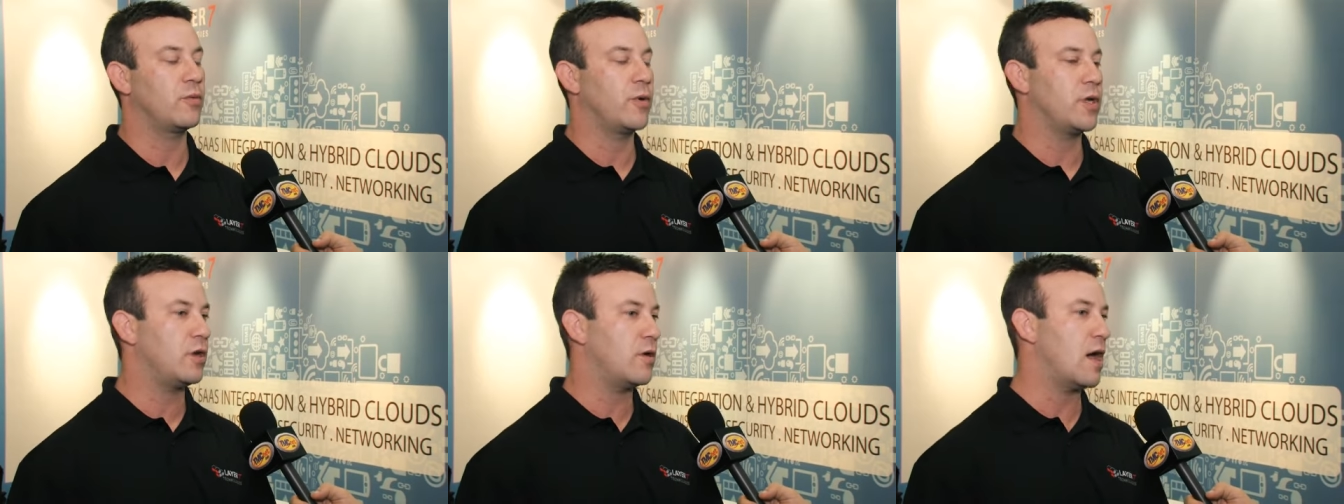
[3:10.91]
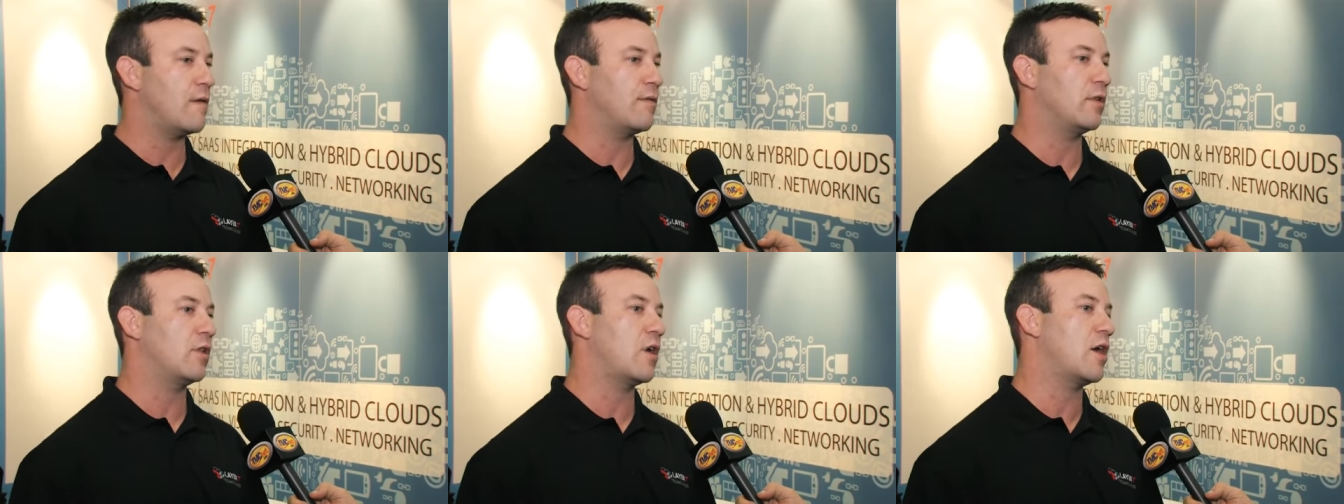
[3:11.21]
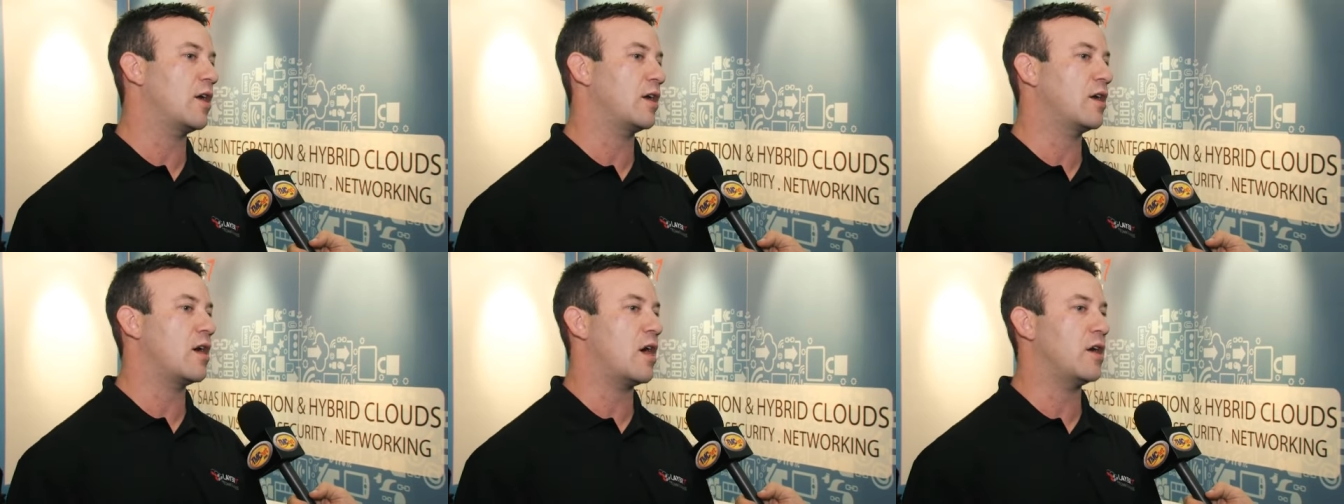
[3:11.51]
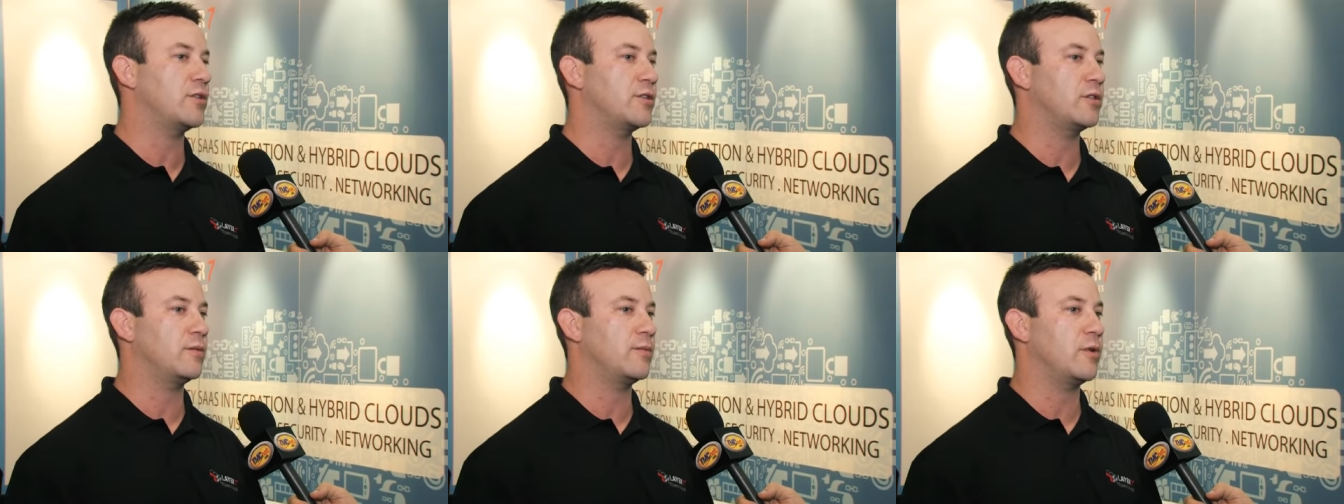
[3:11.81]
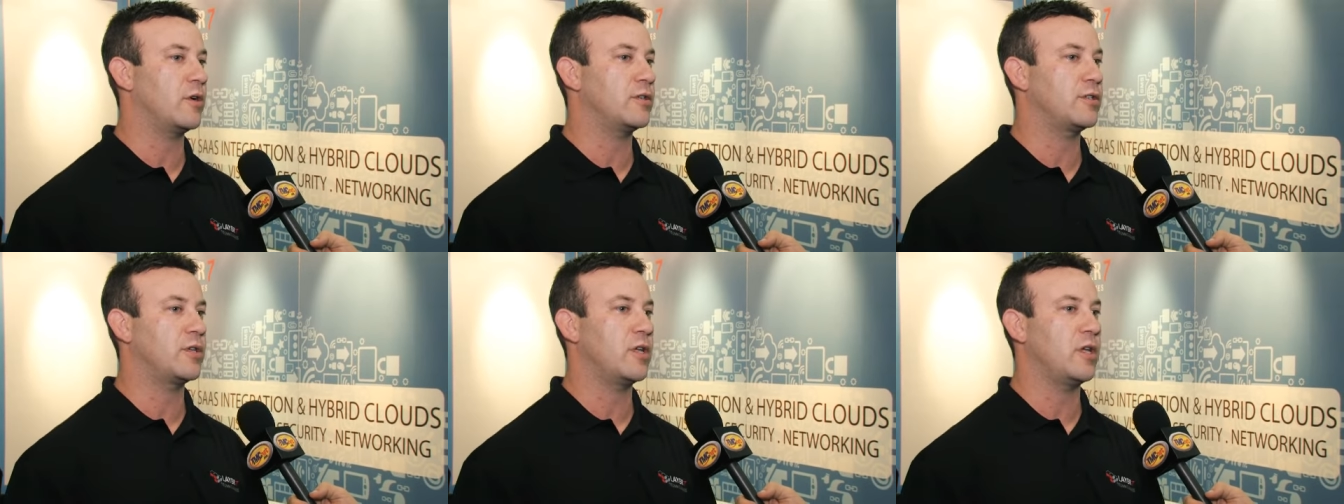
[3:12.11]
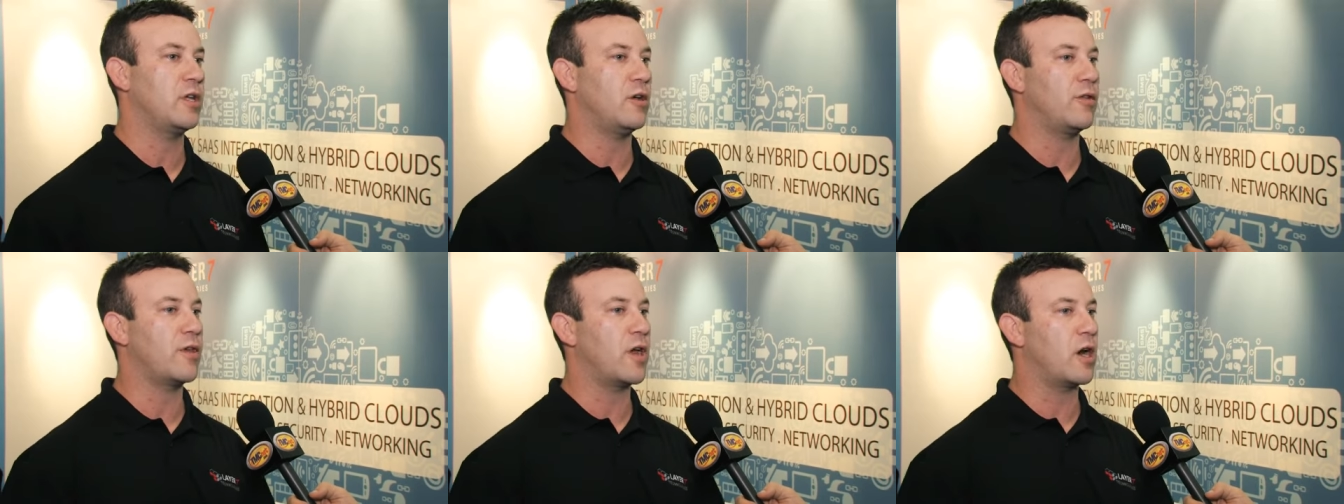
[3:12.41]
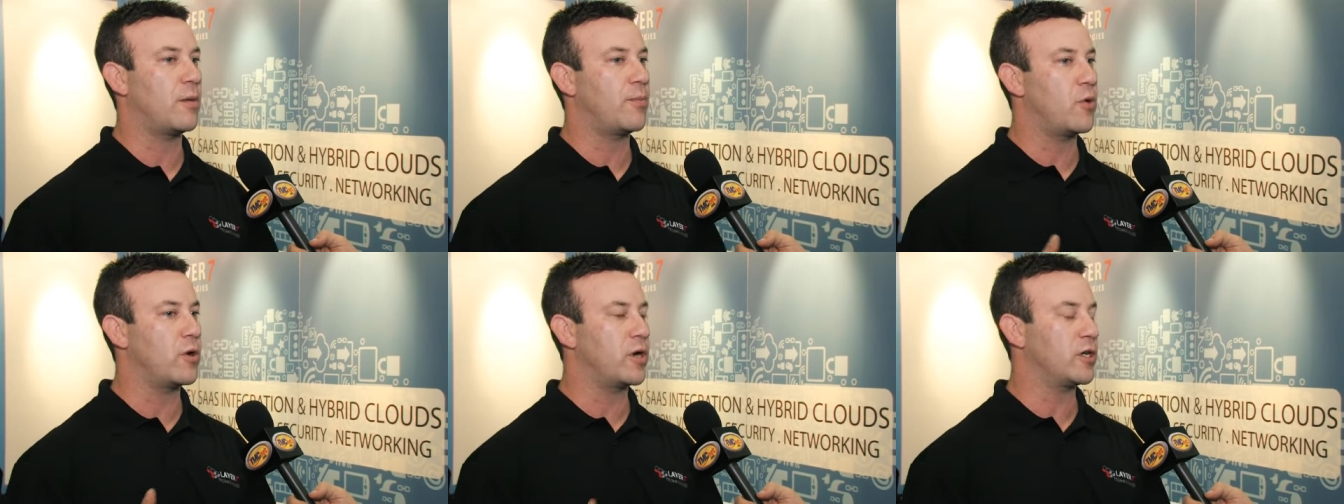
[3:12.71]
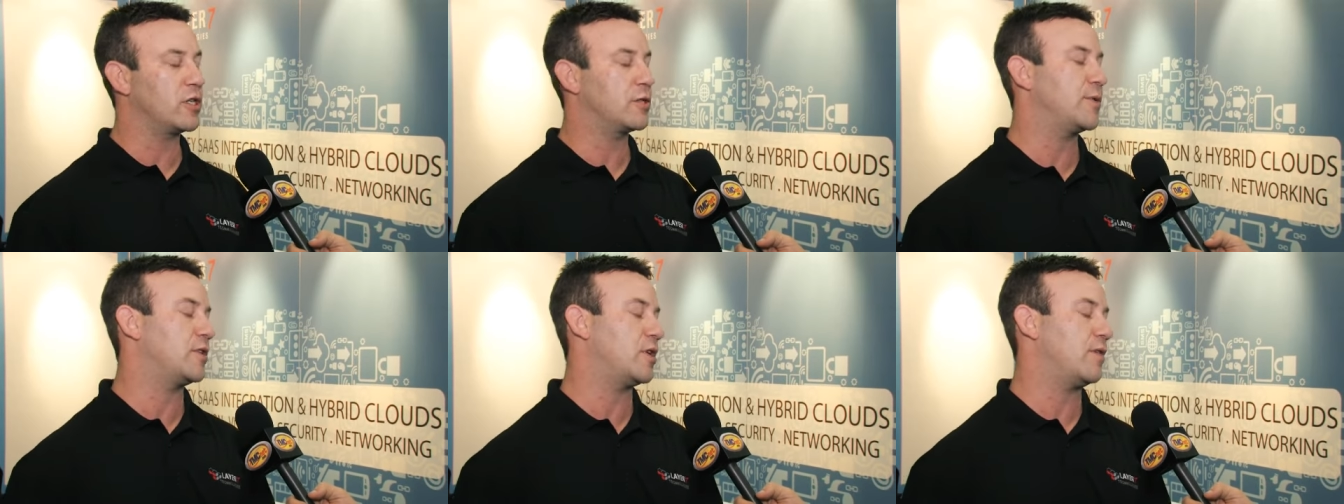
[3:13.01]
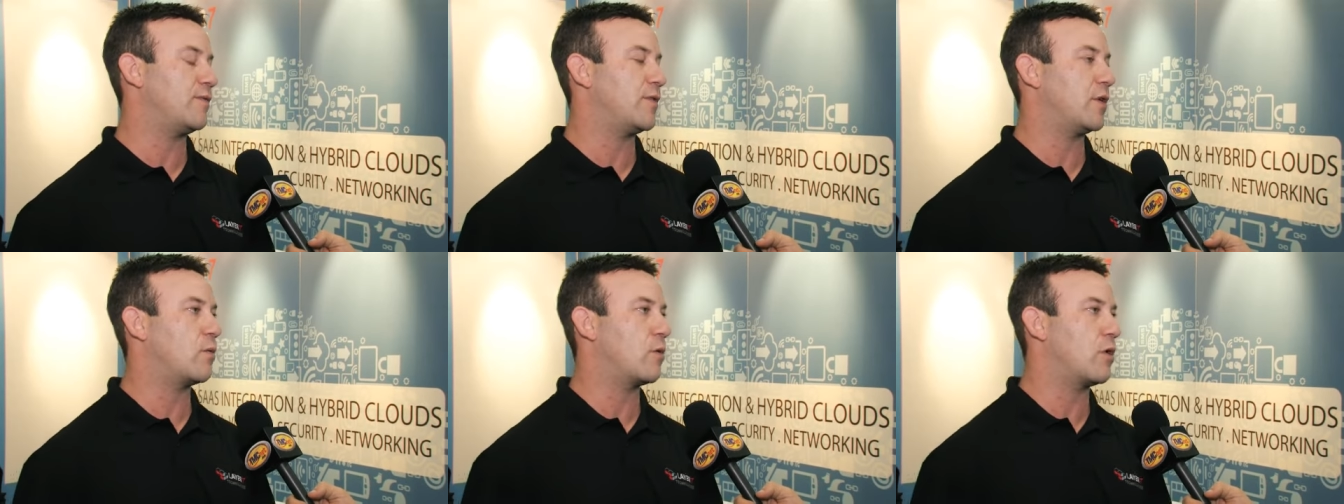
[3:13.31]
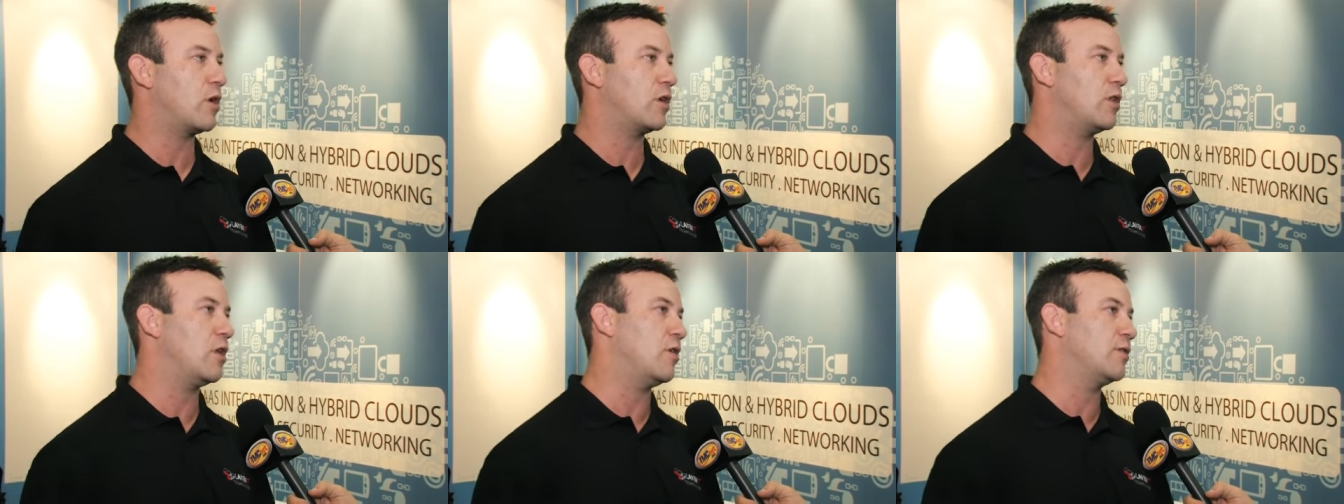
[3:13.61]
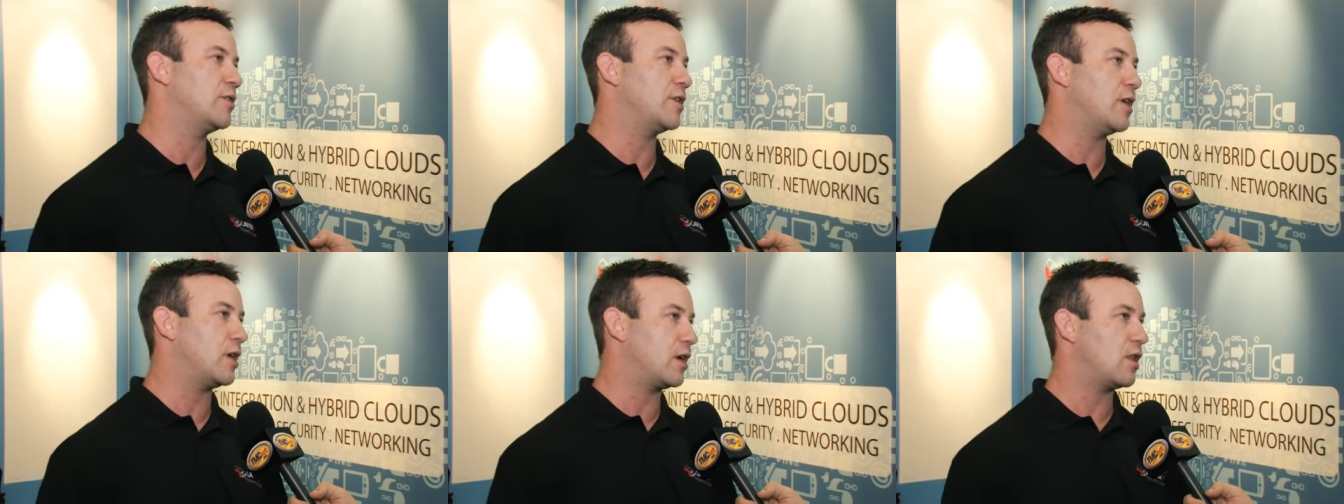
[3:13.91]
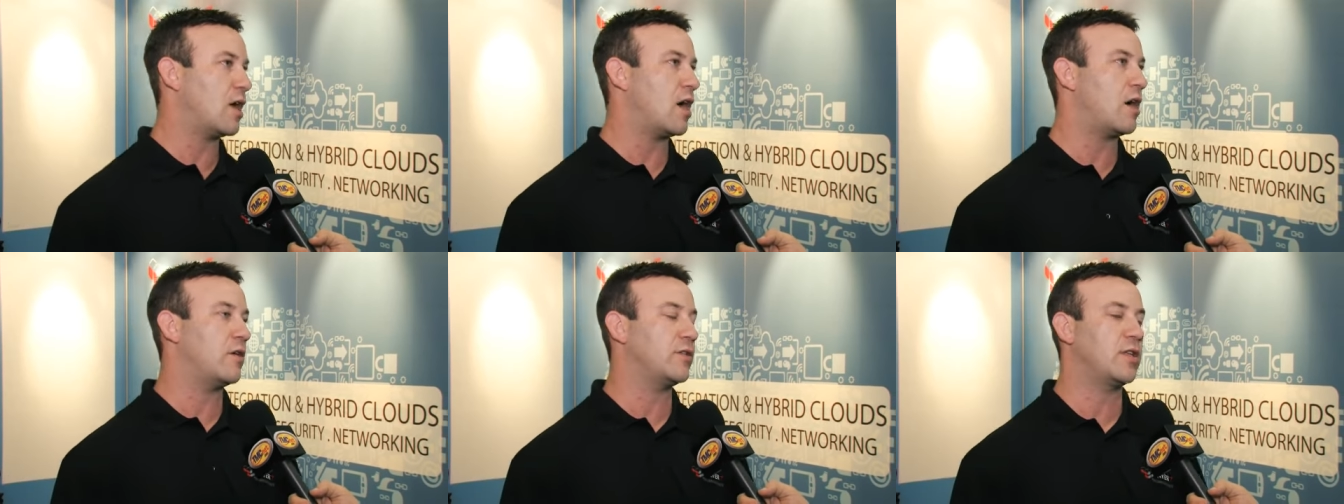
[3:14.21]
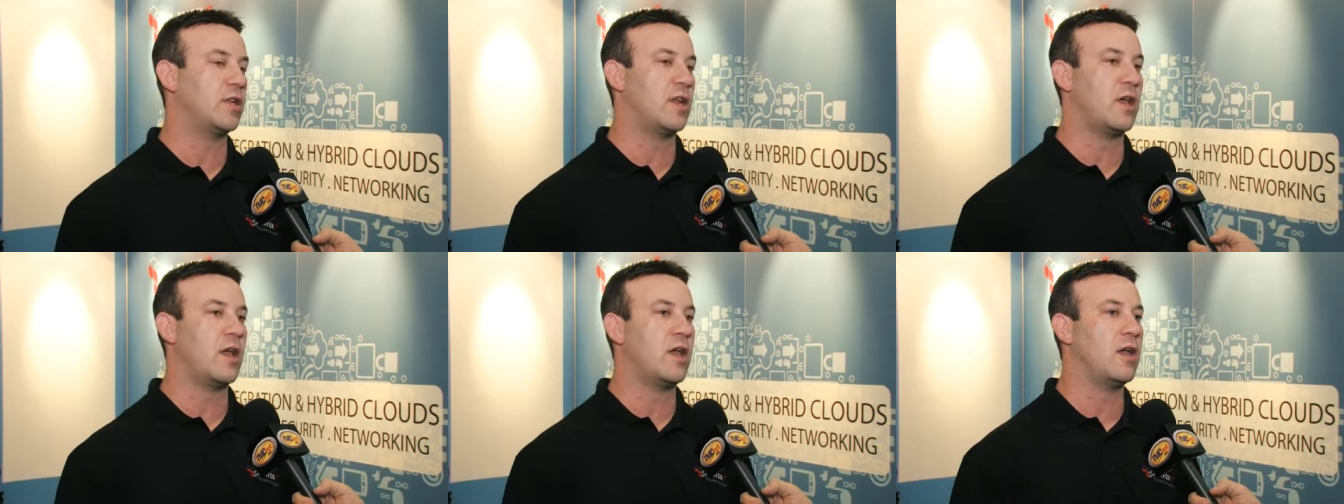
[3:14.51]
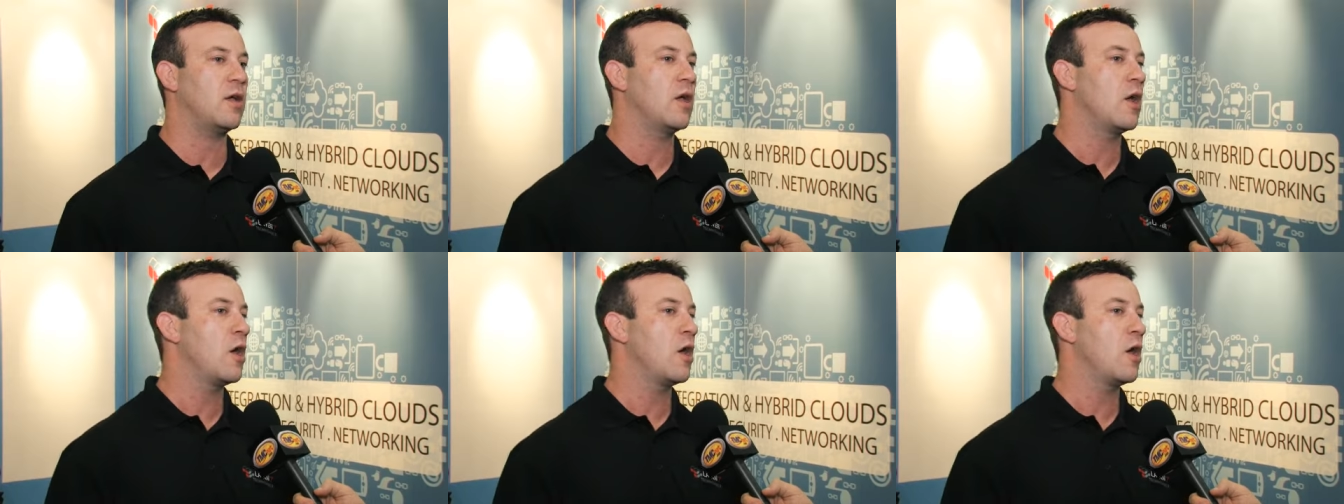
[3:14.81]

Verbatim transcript: We do have a lot of customers you know, that are putting specific workloads in a cloud today,